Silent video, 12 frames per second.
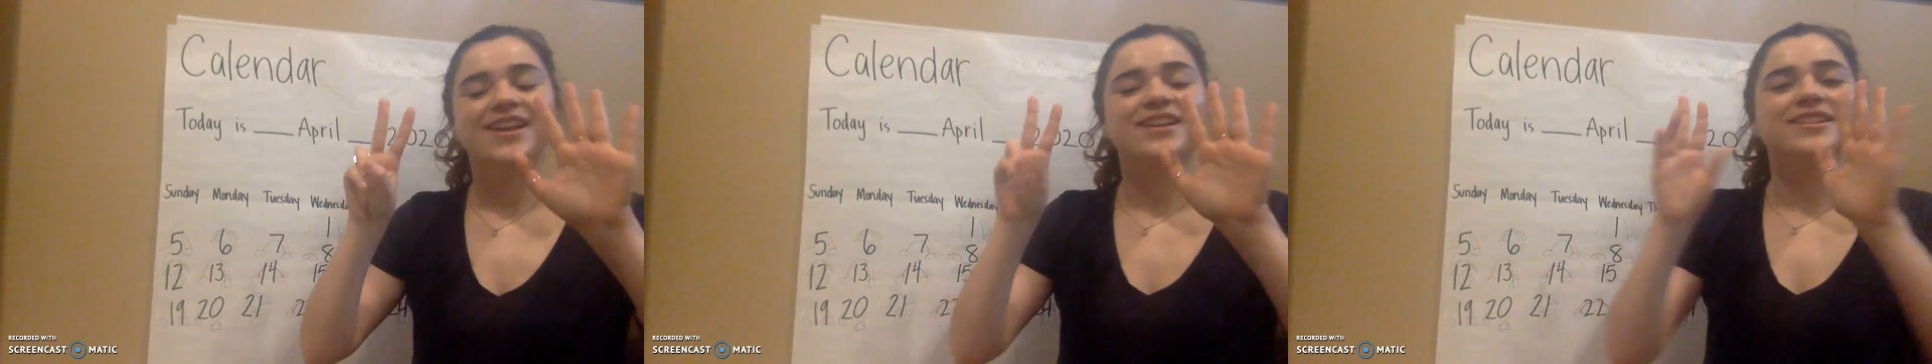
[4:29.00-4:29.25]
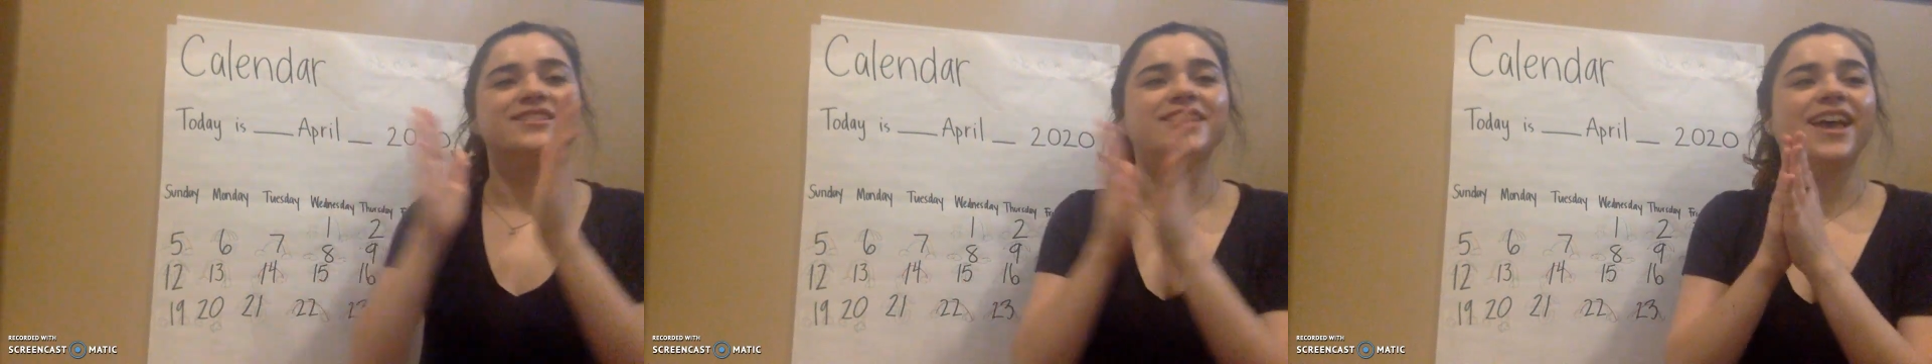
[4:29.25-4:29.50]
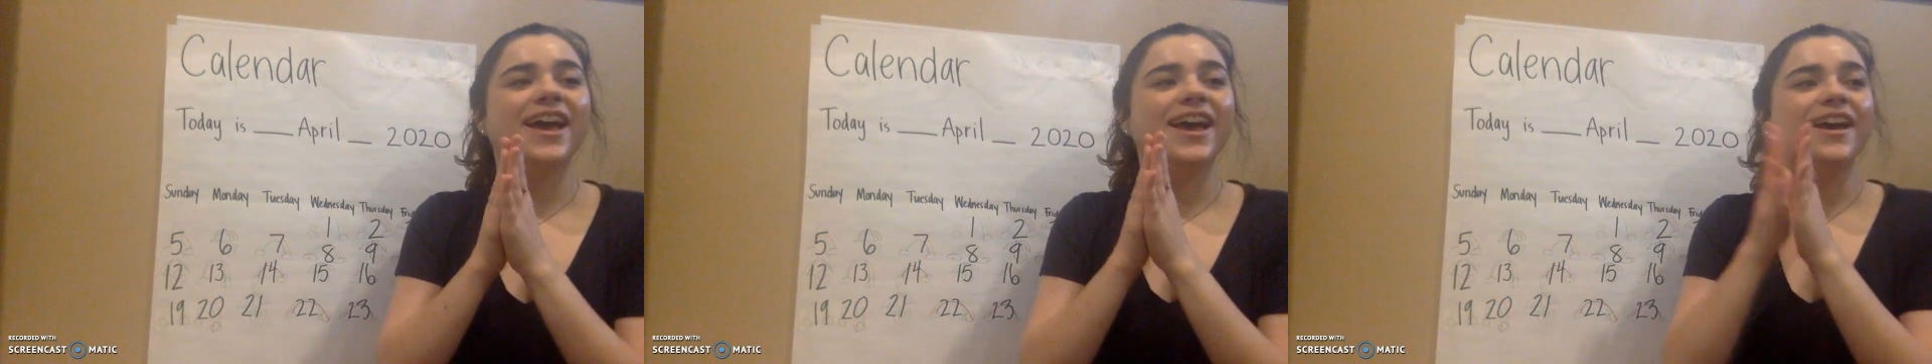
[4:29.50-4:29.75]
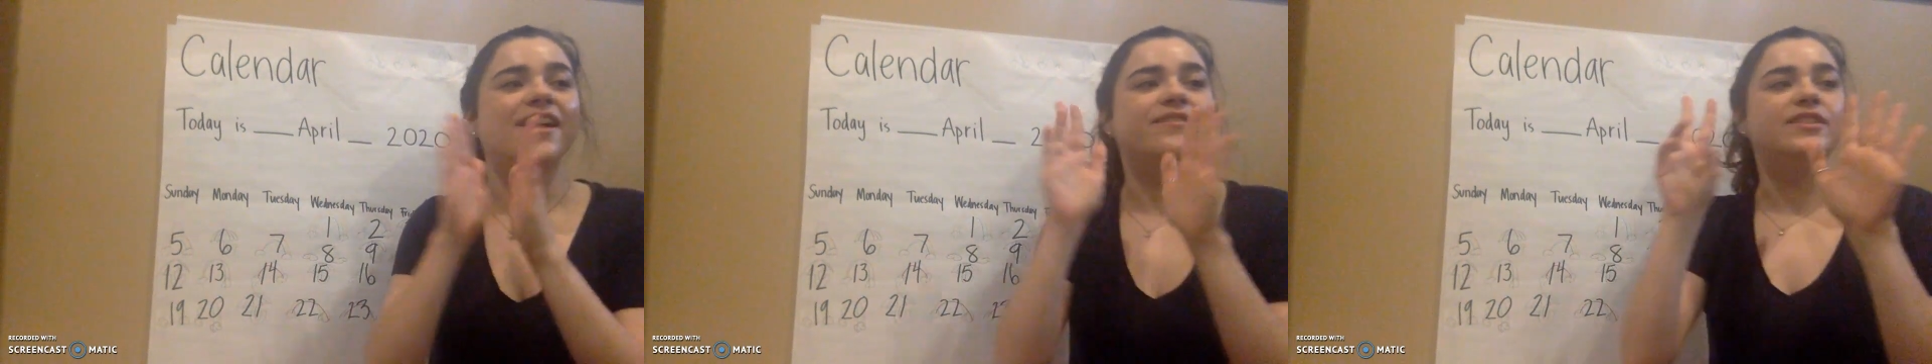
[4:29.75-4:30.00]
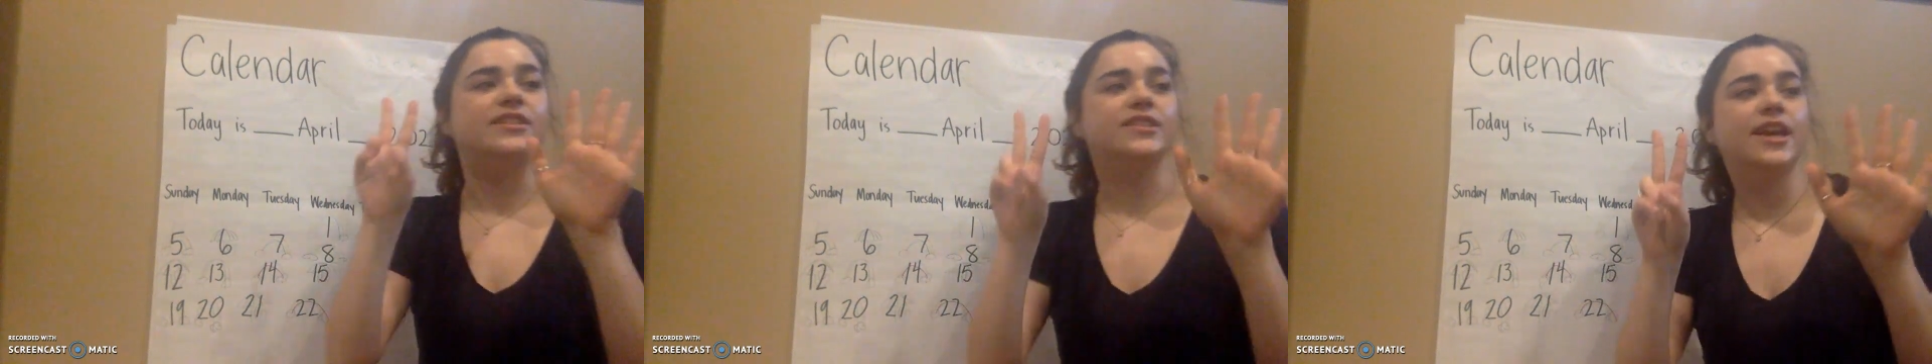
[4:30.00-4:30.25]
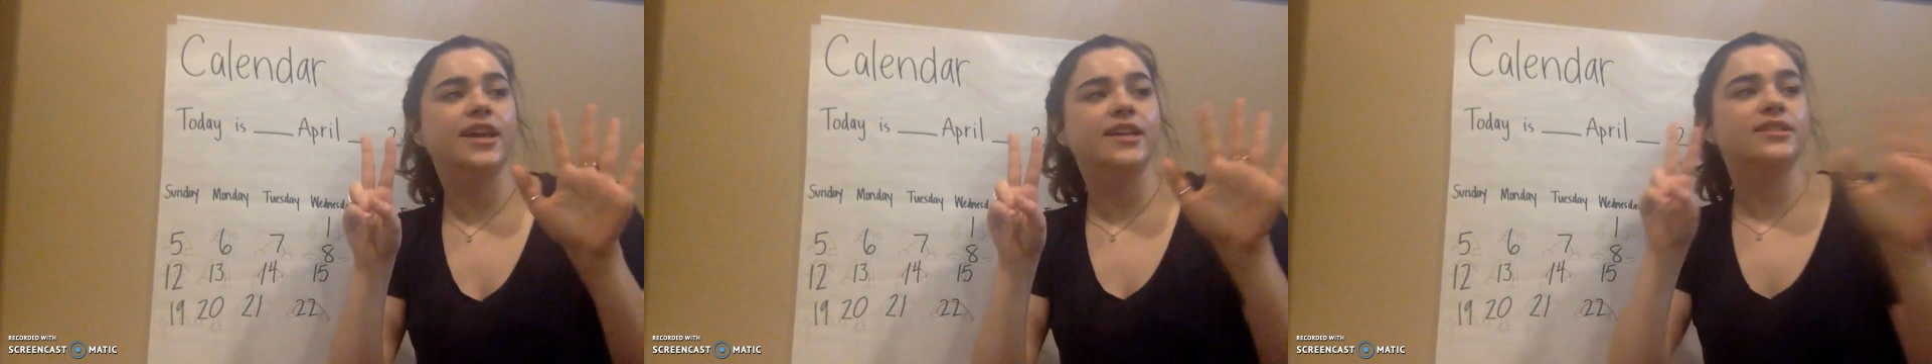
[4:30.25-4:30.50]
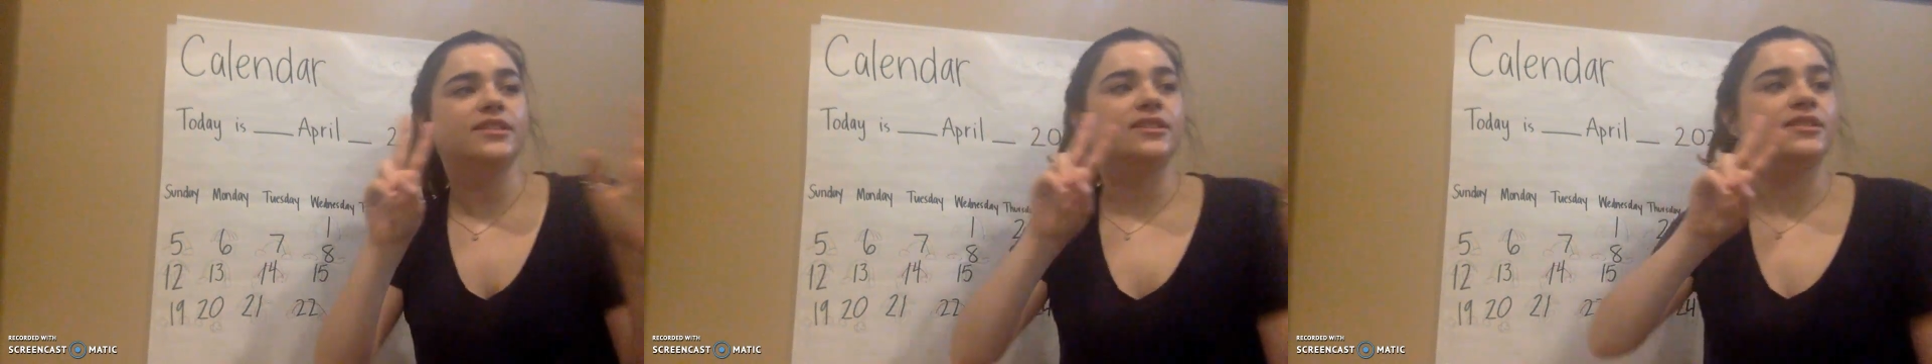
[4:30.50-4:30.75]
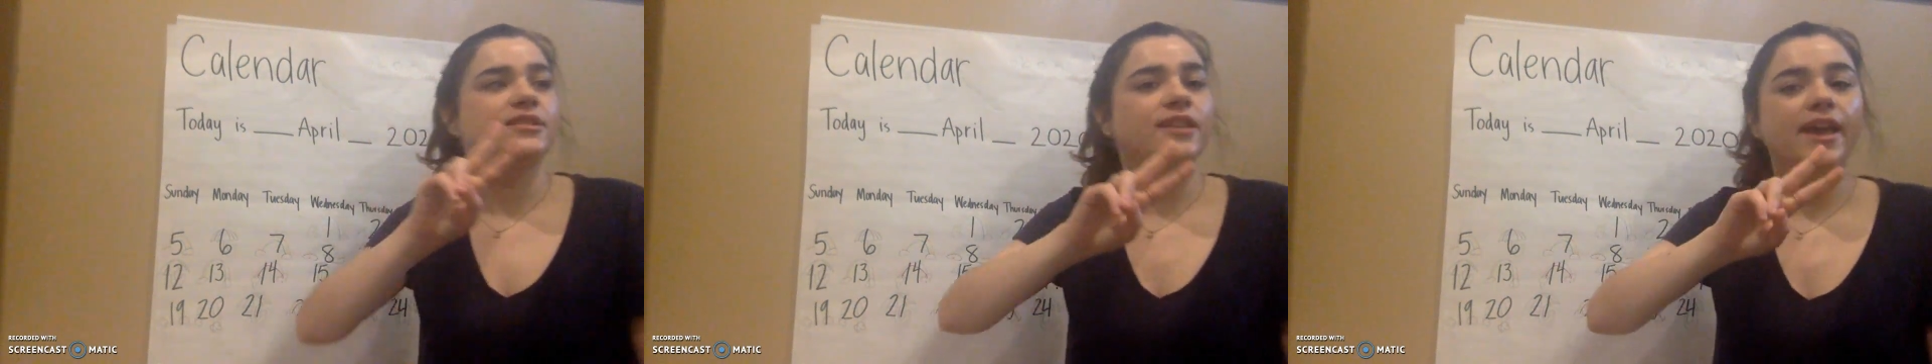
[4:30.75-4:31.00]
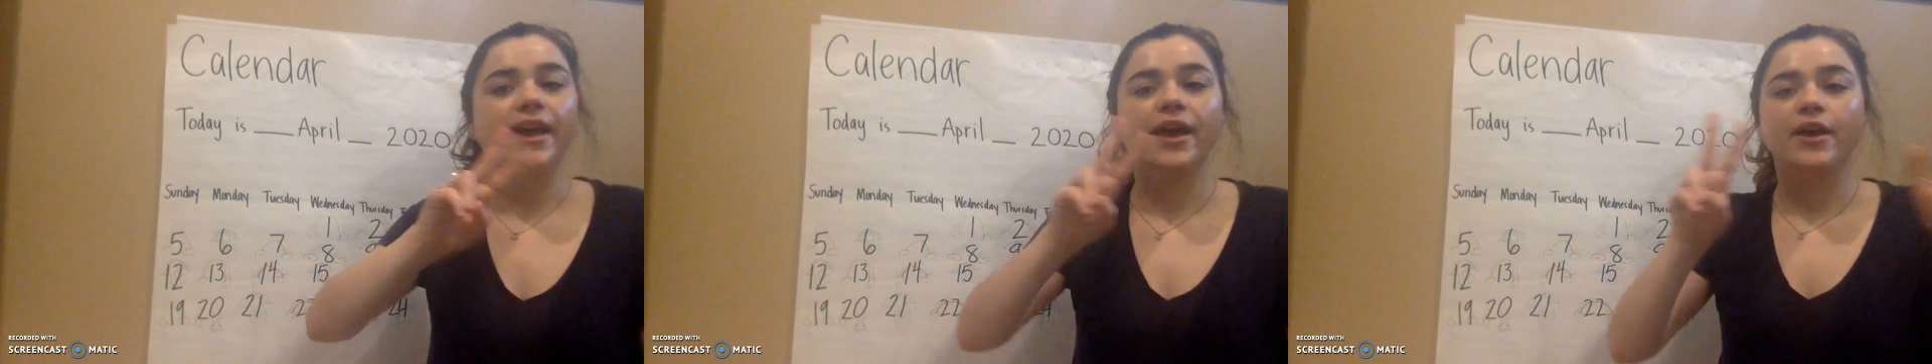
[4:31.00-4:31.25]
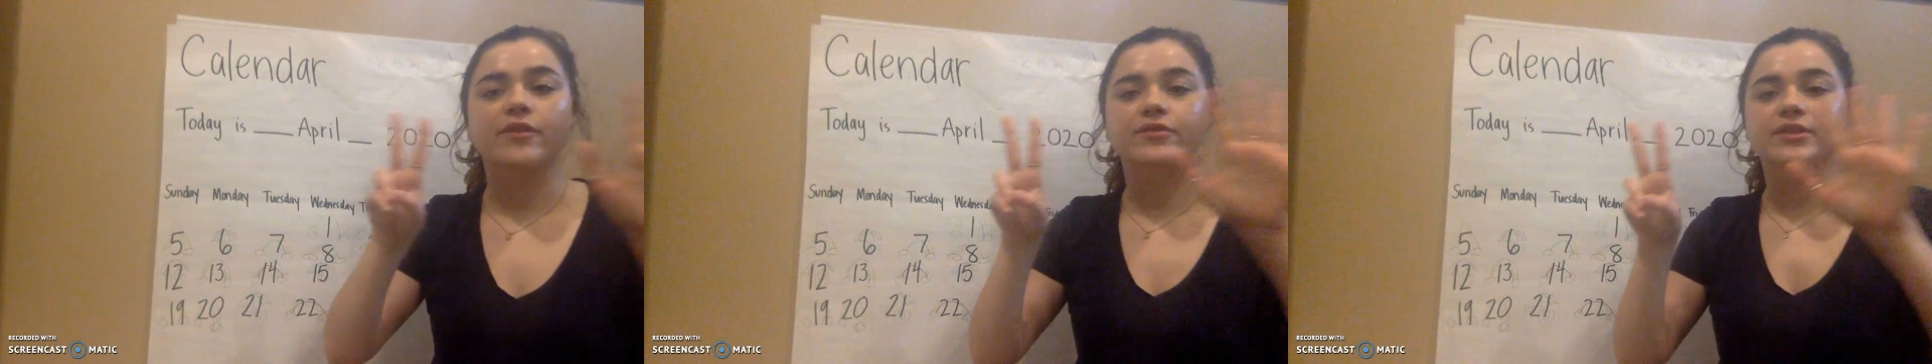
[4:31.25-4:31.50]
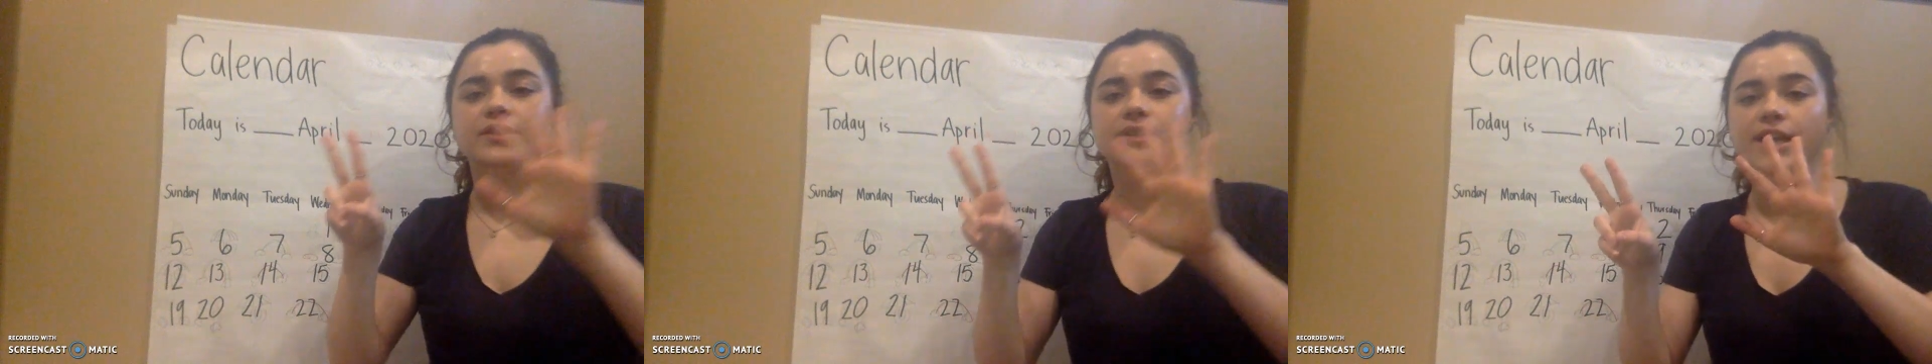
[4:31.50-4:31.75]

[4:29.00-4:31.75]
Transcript: 7 days, 7